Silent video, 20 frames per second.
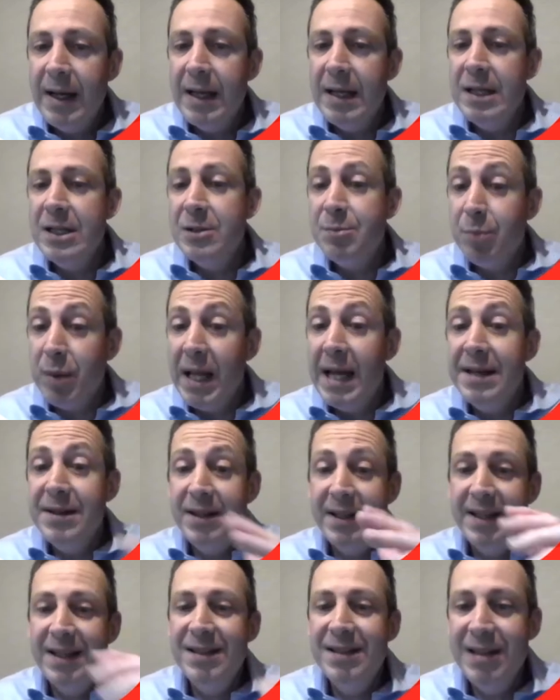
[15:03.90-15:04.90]
is planned to
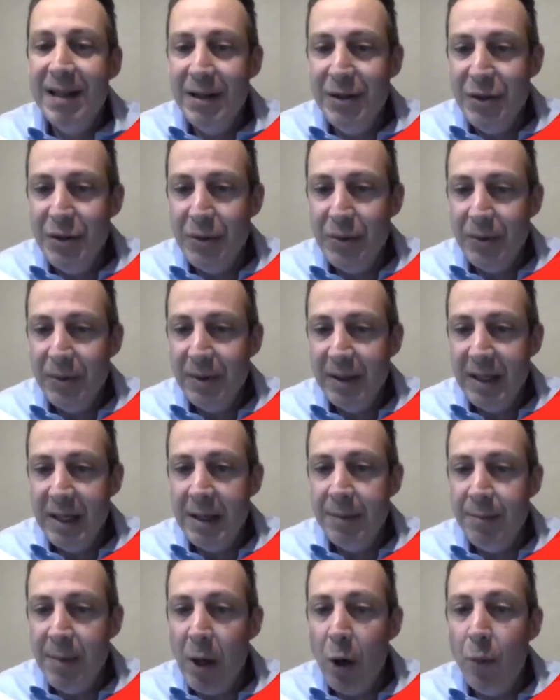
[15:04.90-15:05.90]
continue
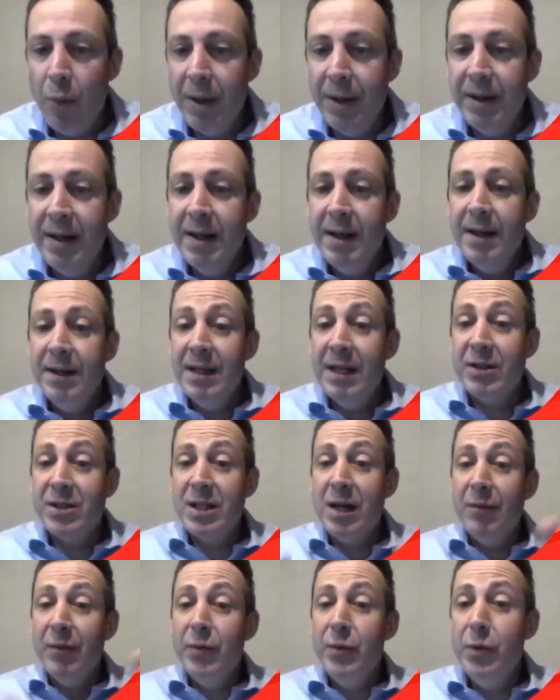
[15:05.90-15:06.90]
in Melbourne. Now,
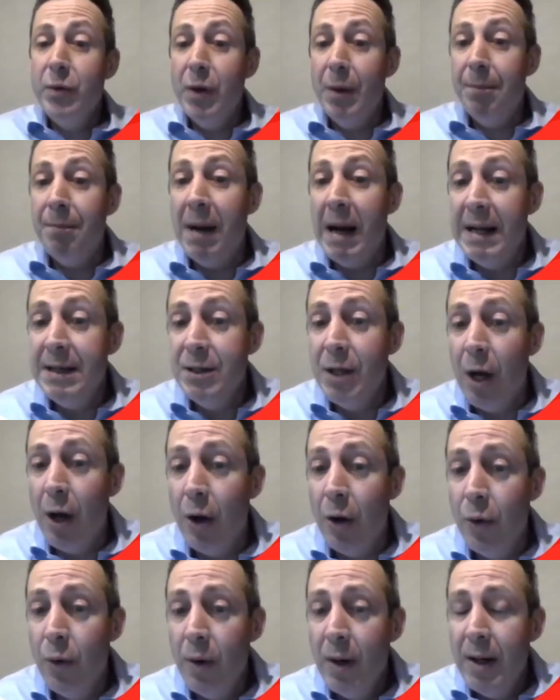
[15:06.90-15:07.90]
some of you that may
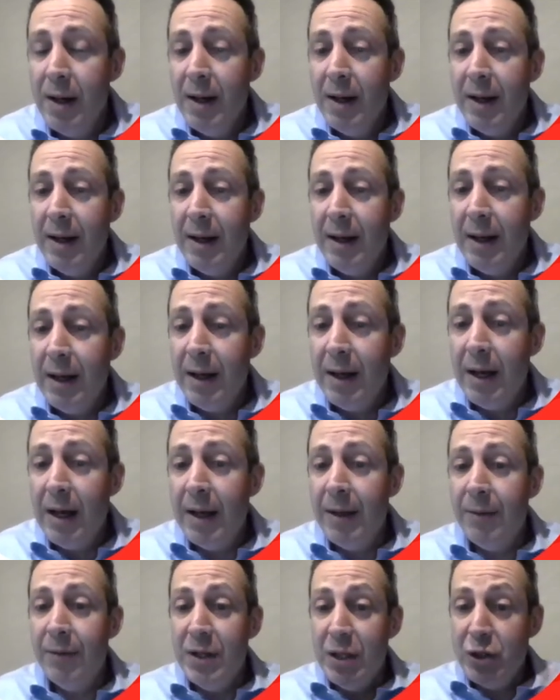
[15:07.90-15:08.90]
know
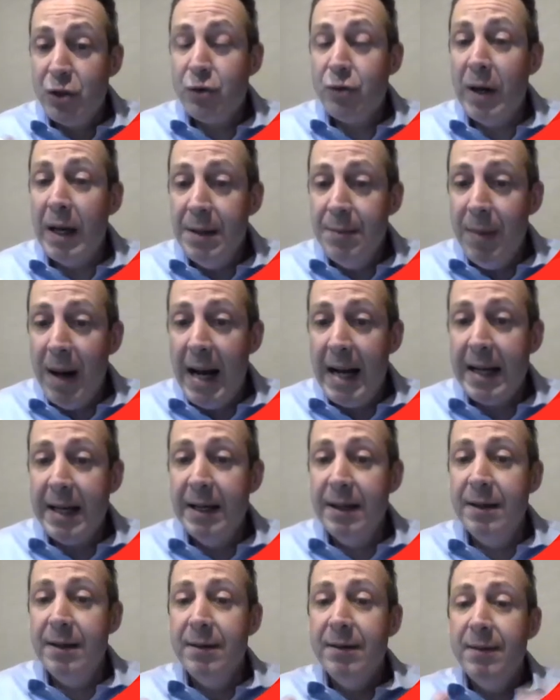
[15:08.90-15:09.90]
the Australian
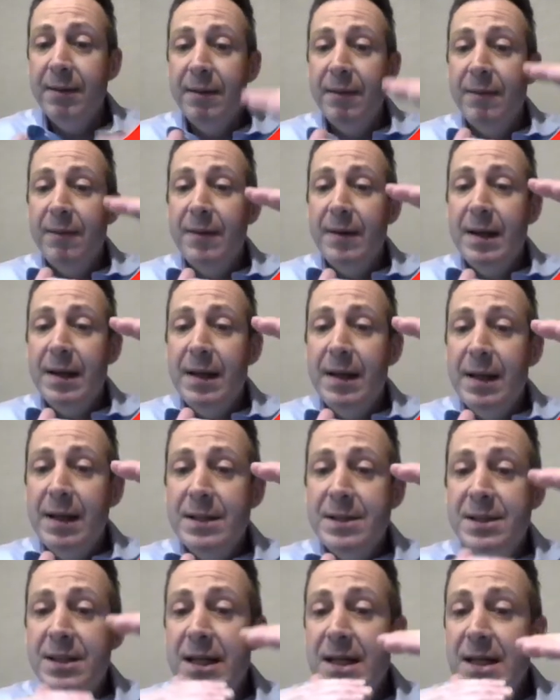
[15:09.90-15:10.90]
market,
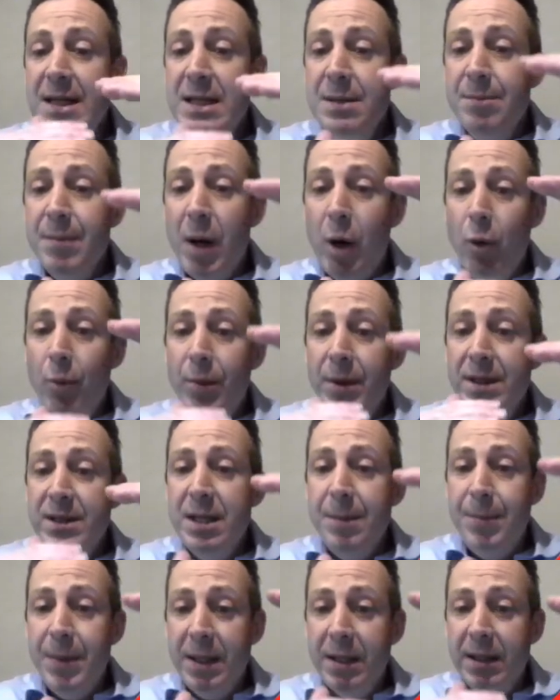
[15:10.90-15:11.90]
Sydney and Melbourne
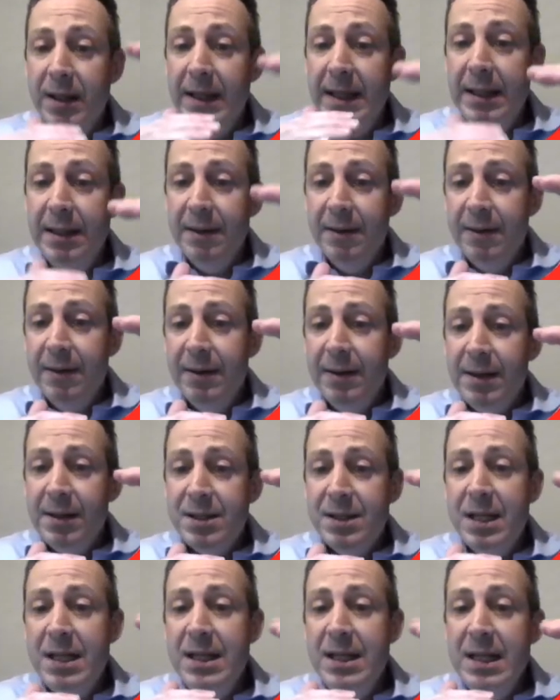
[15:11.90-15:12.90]
typically.
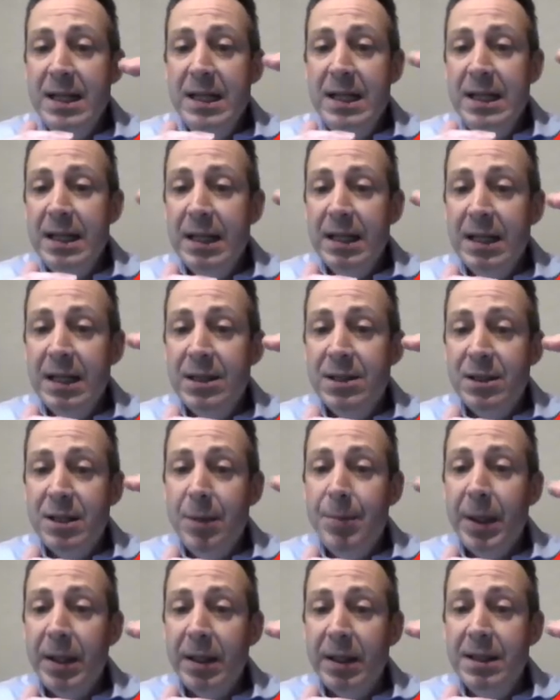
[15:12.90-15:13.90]
Sydney is
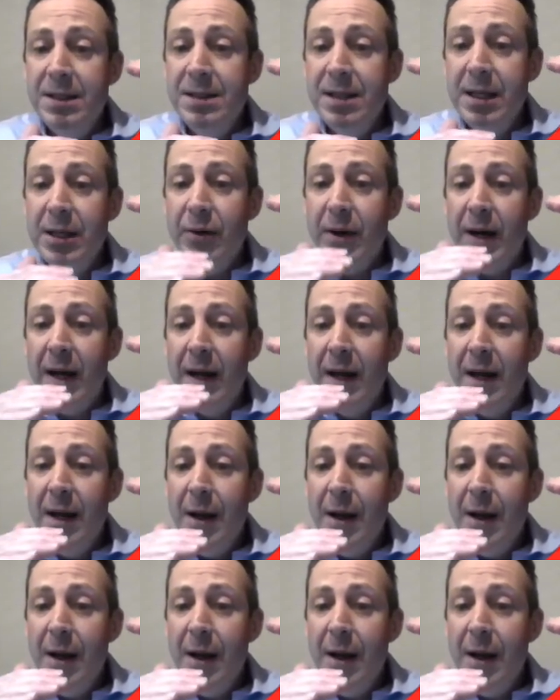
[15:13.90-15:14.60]
typically dearer,